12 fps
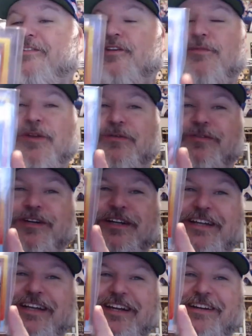gonna be
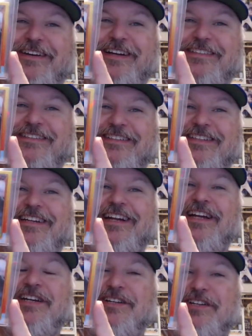really interesting.
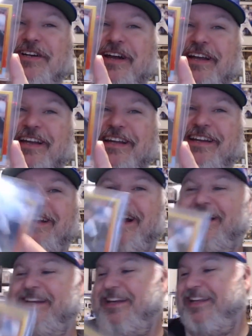Trade it
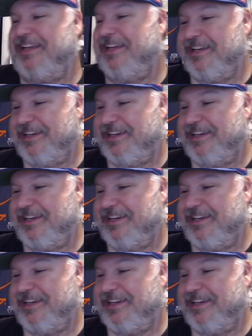90.